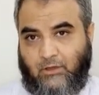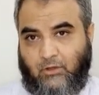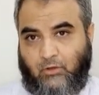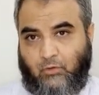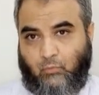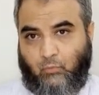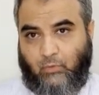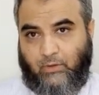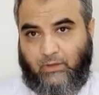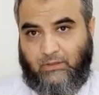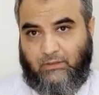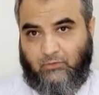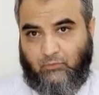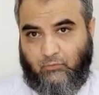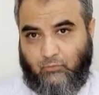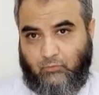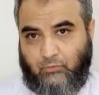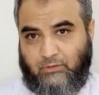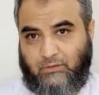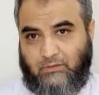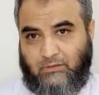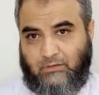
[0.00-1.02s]
While
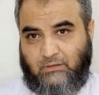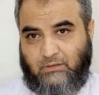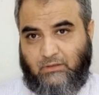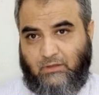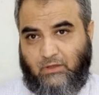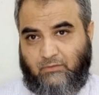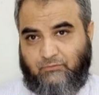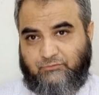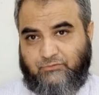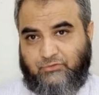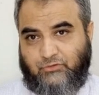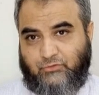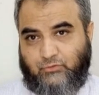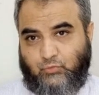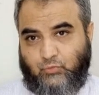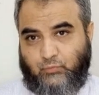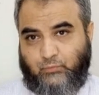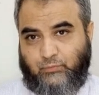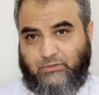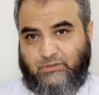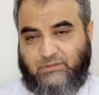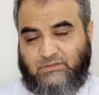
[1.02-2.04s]
oral, after 2
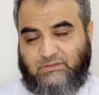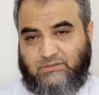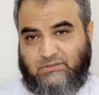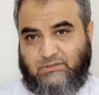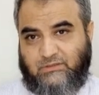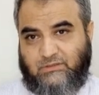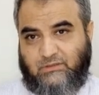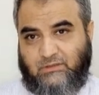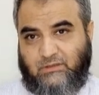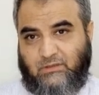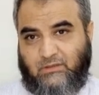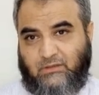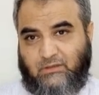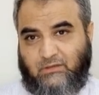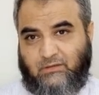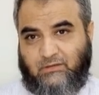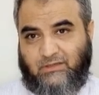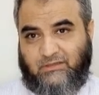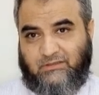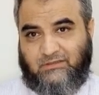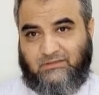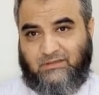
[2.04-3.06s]
weeks,
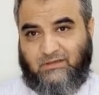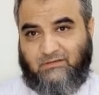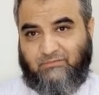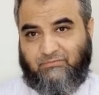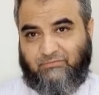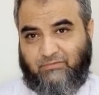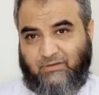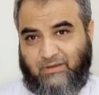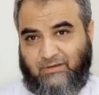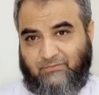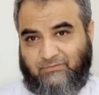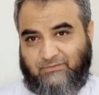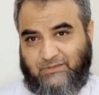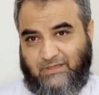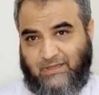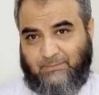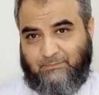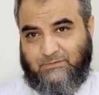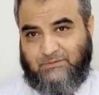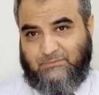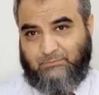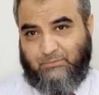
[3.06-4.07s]
rather than 5
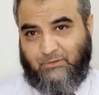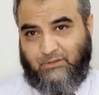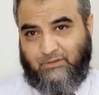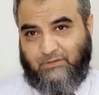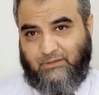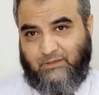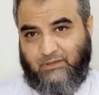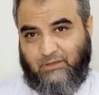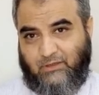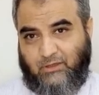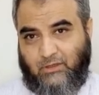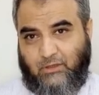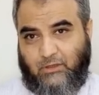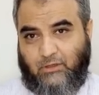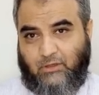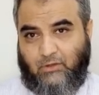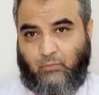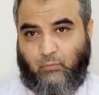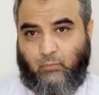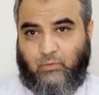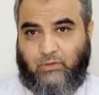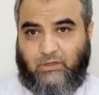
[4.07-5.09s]
times per day,
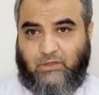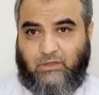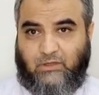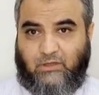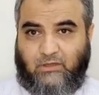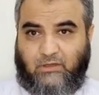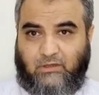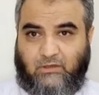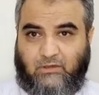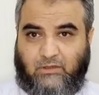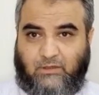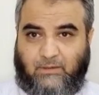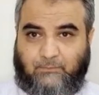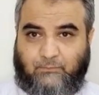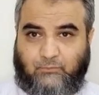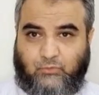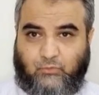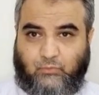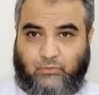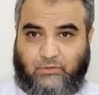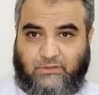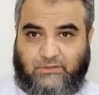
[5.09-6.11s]
we come
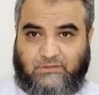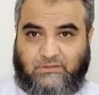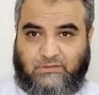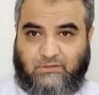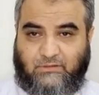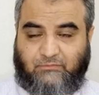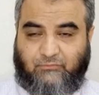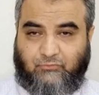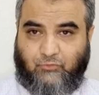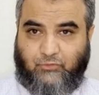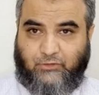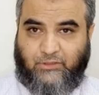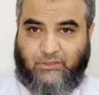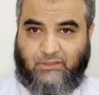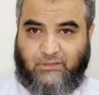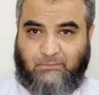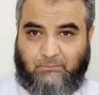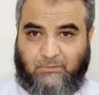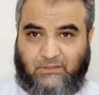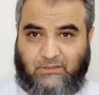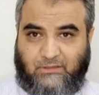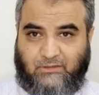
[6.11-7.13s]
towards 400
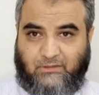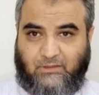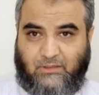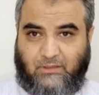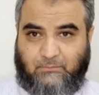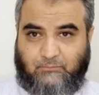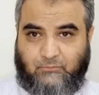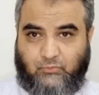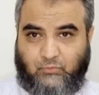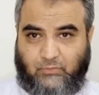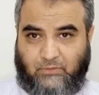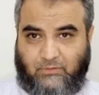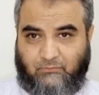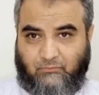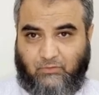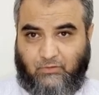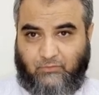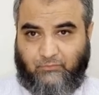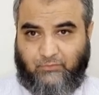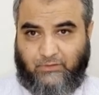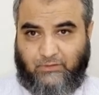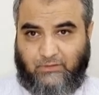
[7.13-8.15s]
milligram 12
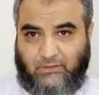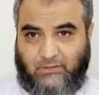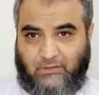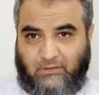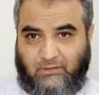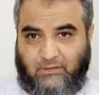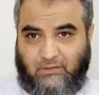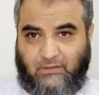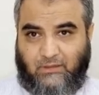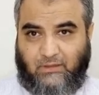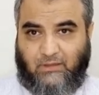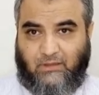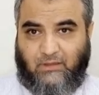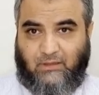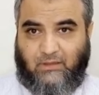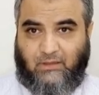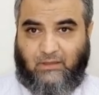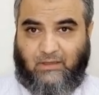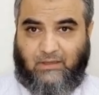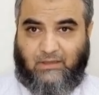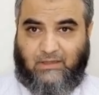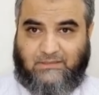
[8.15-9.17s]
hourly
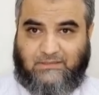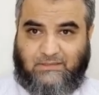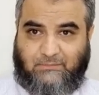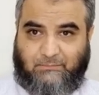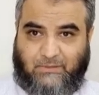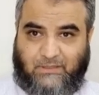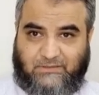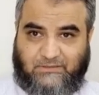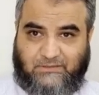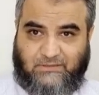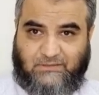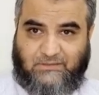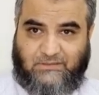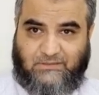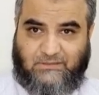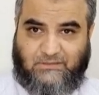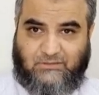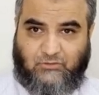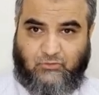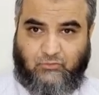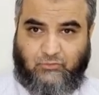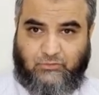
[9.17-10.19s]
as a maintenance
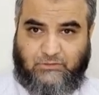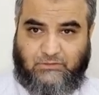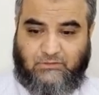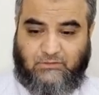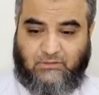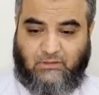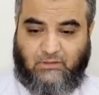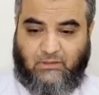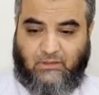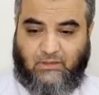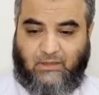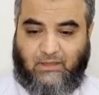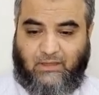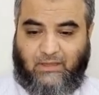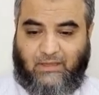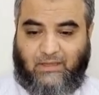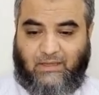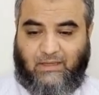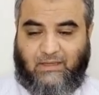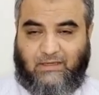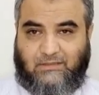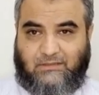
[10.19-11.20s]
dose,
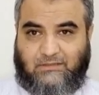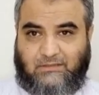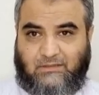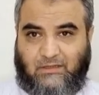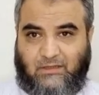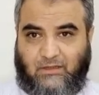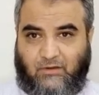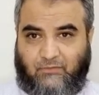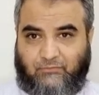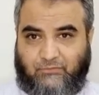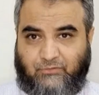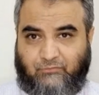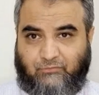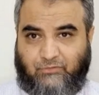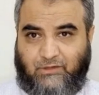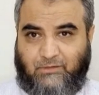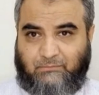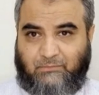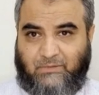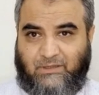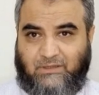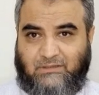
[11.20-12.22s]
and after
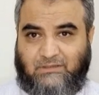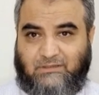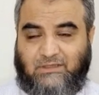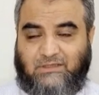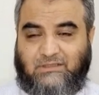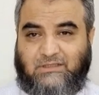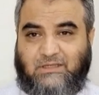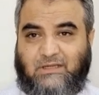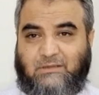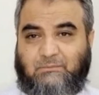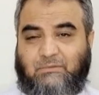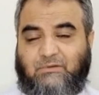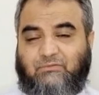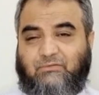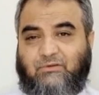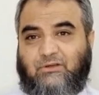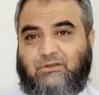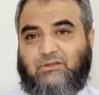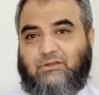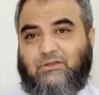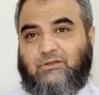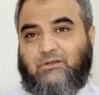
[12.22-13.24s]
1 month it can be
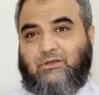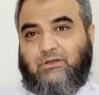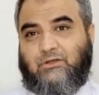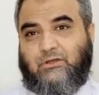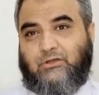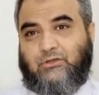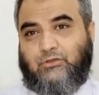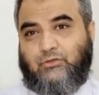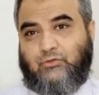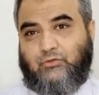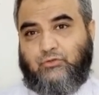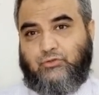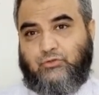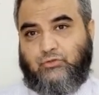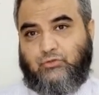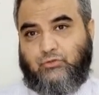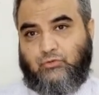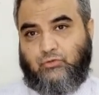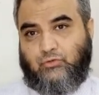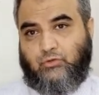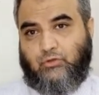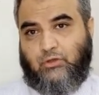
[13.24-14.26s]
further reduced
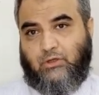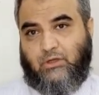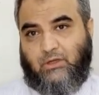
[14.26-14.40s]
to